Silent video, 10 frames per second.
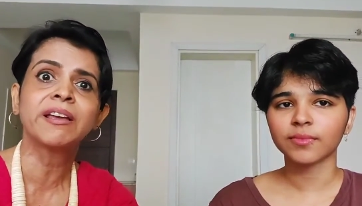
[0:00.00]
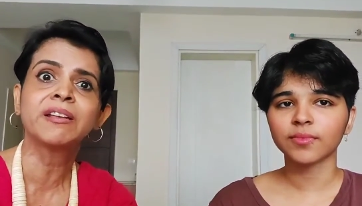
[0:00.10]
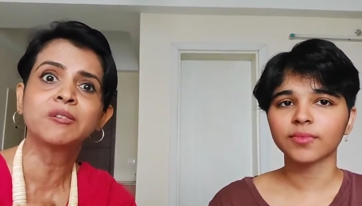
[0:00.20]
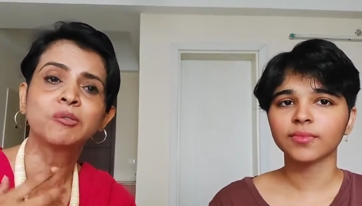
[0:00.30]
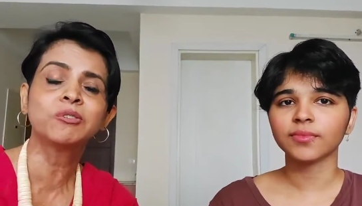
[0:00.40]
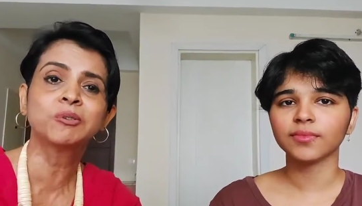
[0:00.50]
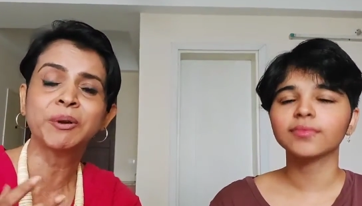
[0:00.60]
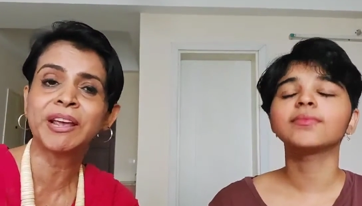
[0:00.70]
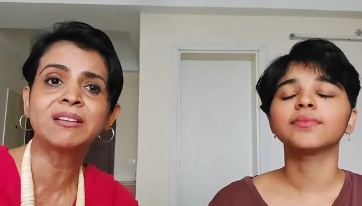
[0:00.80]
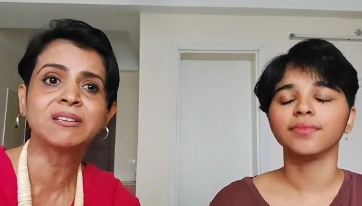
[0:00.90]
Speaker 1: getting good
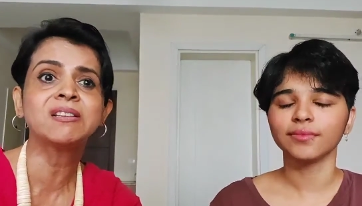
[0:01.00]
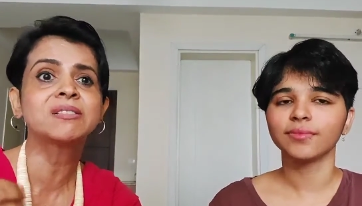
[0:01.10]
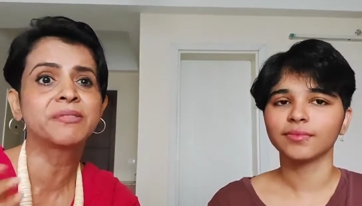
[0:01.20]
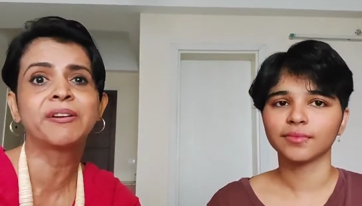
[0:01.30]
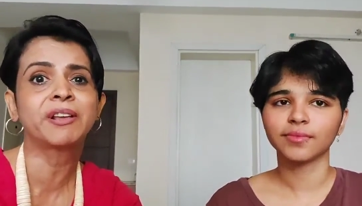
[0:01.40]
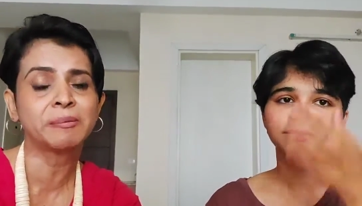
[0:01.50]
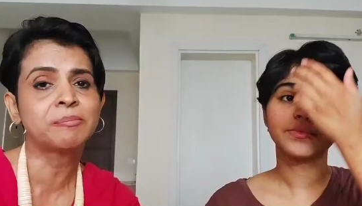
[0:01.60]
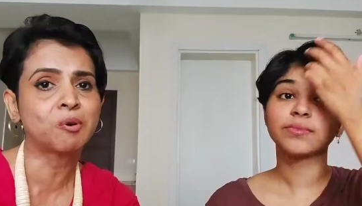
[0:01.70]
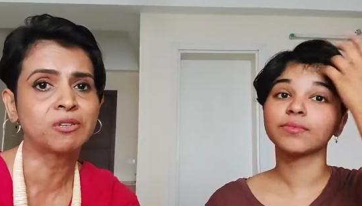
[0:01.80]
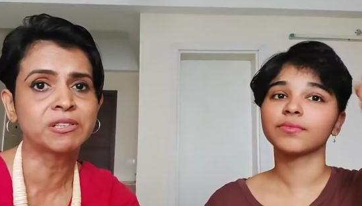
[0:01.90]
grades is very
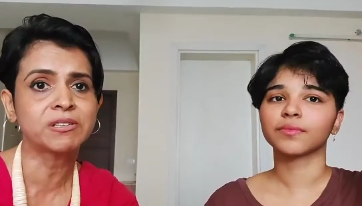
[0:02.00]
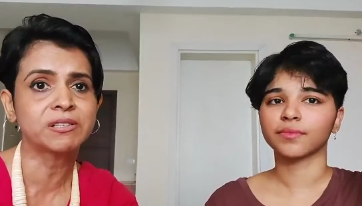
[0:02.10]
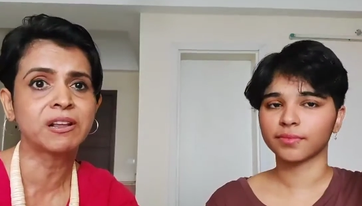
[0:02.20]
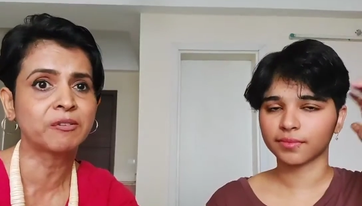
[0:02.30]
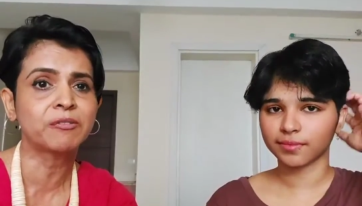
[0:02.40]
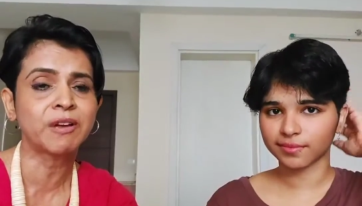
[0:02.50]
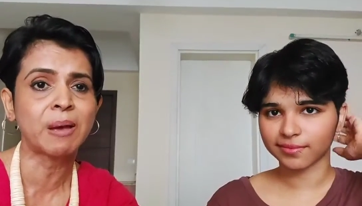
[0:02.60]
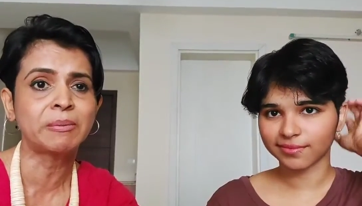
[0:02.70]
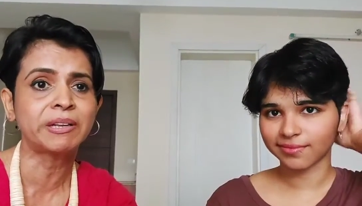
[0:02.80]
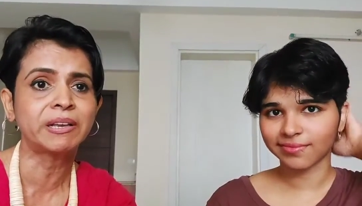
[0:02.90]
important in every
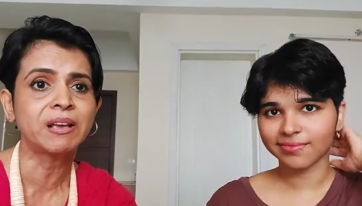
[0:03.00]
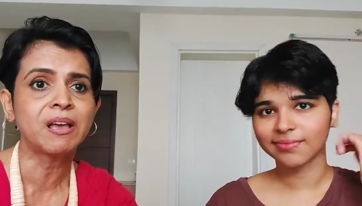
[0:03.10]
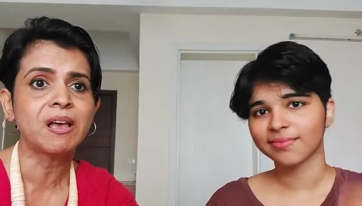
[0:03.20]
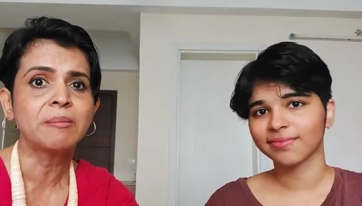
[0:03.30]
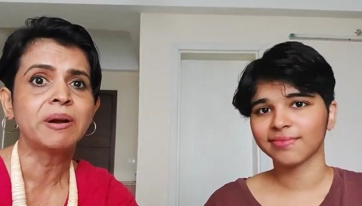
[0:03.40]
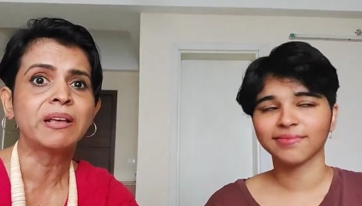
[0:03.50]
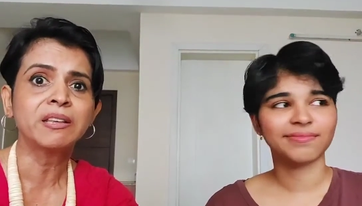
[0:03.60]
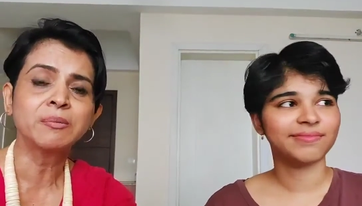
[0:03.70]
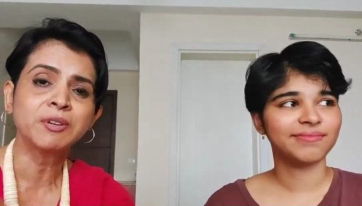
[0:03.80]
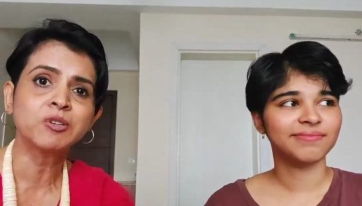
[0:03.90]
family but i
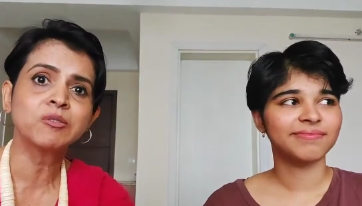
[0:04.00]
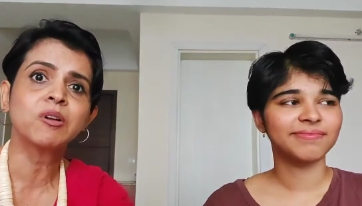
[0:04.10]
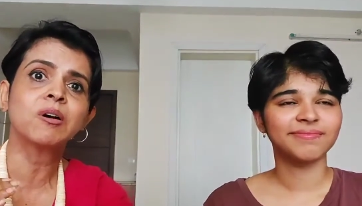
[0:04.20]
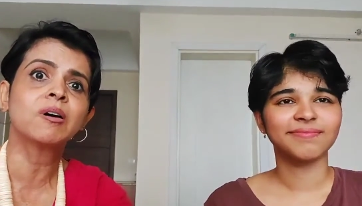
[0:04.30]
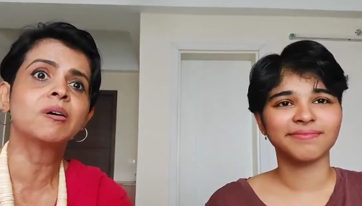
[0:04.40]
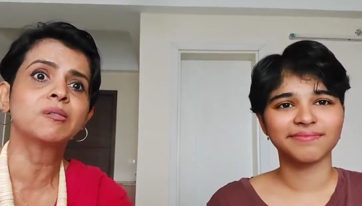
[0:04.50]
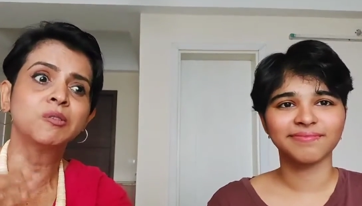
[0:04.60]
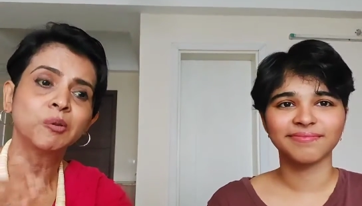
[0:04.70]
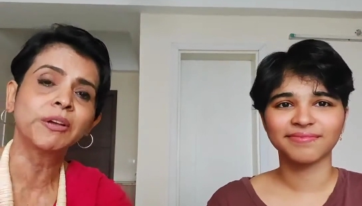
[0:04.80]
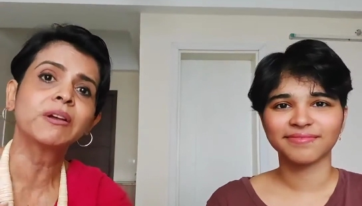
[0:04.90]
think we should uh,
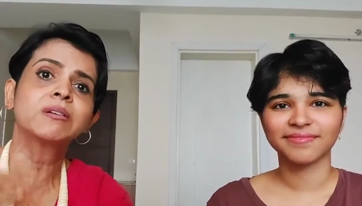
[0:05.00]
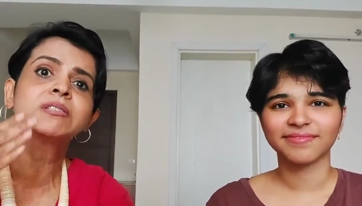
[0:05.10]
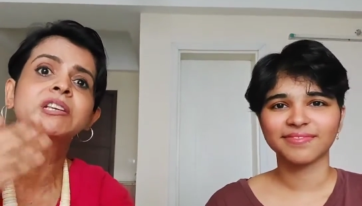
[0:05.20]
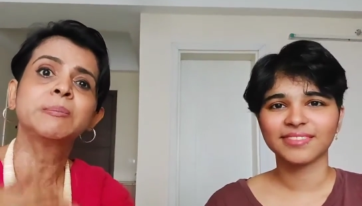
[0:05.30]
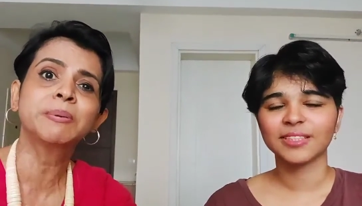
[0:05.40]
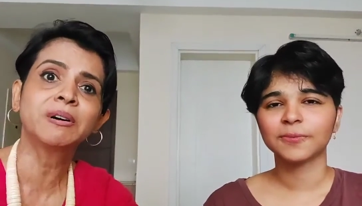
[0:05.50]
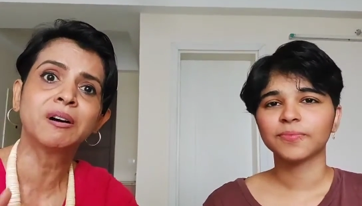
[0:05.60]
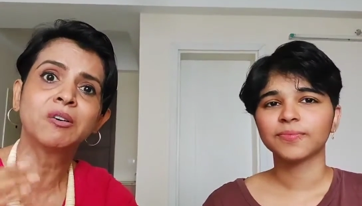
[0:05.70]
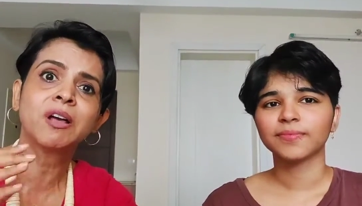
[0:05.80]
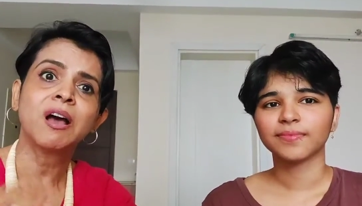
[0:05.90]
look deeper
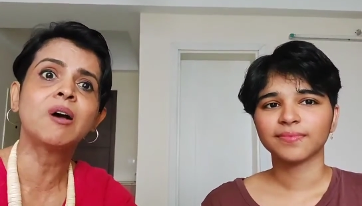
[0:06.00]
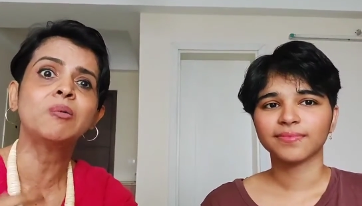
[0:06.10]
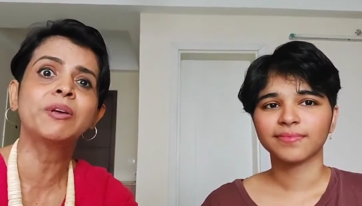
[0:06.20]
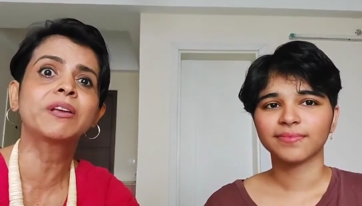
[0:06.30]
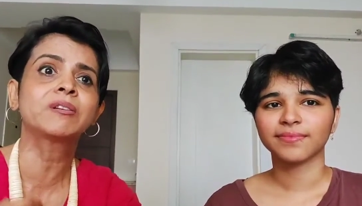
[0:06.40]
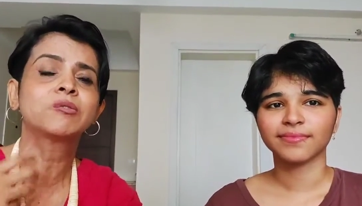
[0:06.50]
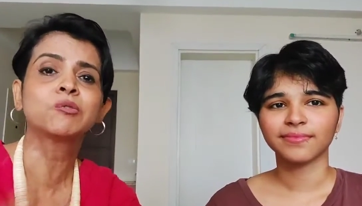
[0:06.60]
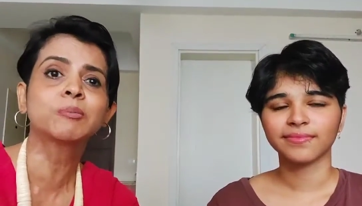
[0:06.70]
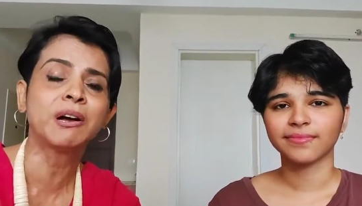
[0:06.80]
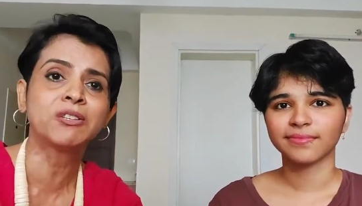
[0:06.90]
on how we can
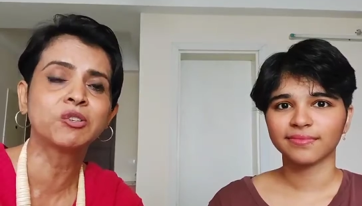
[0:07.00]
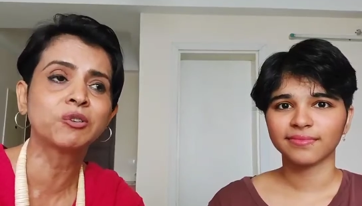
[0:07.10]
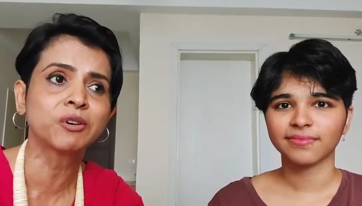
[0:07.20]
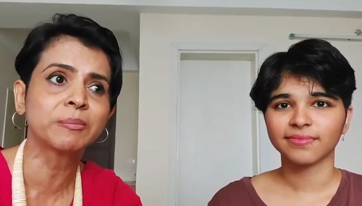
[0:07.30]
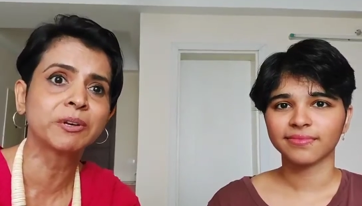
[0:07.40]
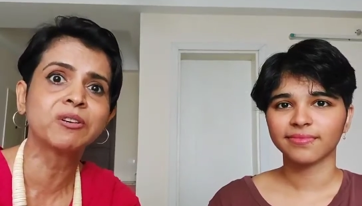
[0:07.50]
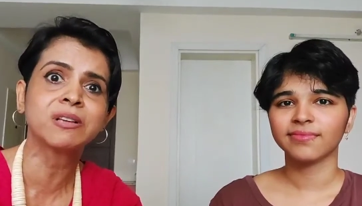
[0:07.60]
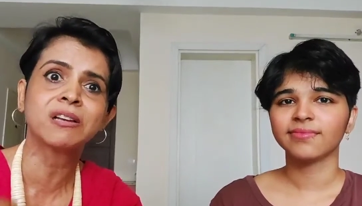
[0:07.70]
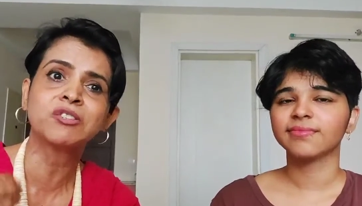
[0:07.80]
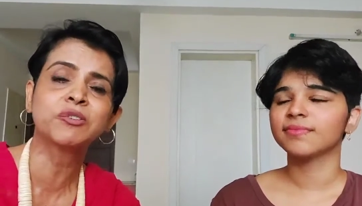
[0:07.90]
groom our children
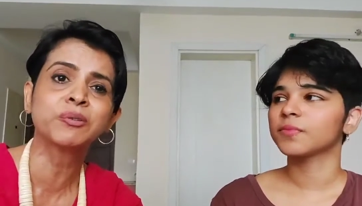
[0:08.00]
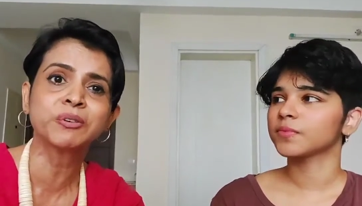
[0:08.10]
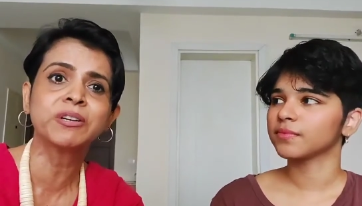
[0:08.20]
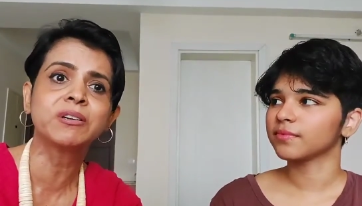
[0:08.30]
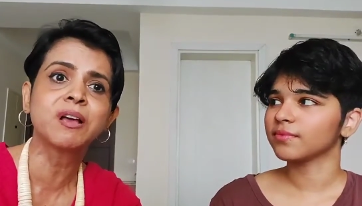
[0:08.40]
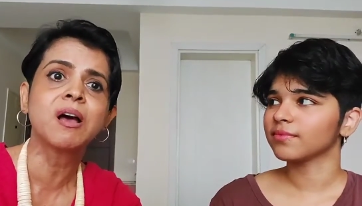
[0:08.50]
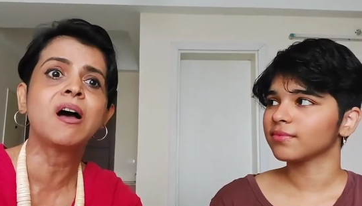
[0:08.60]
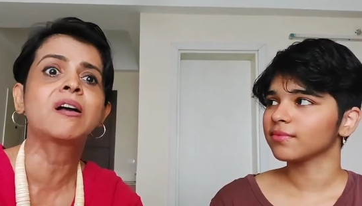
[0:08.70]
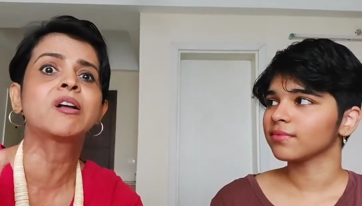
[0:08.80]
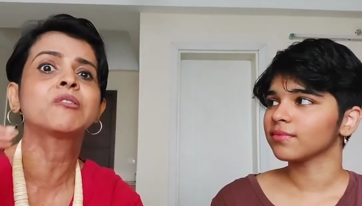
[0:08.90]
because our children
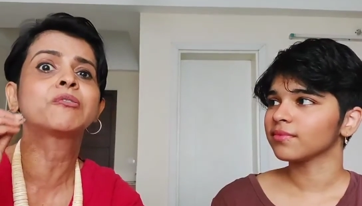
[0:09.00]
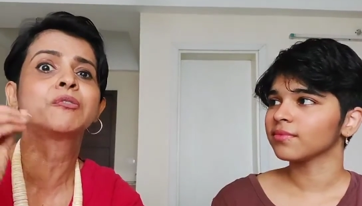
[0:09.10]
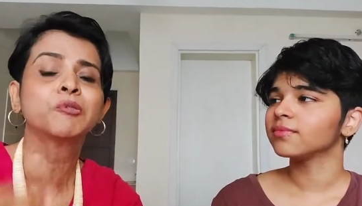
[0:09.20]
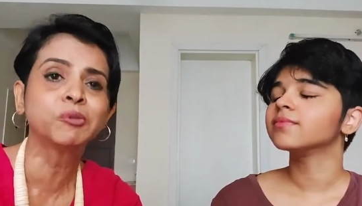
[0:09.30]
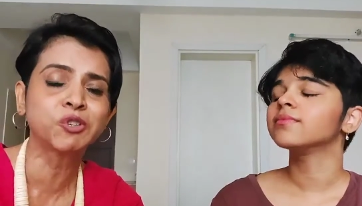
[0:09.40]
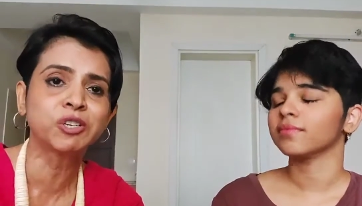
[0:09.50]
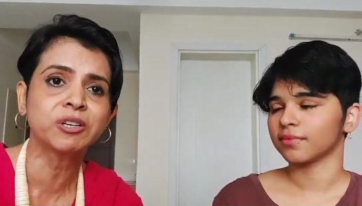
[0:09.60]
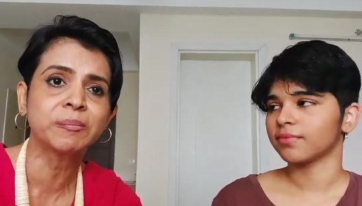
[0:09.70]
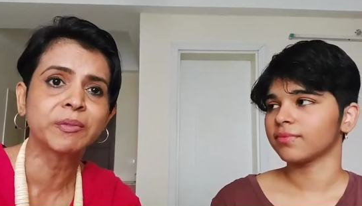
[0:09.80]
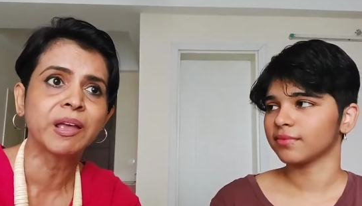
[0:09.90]
are our future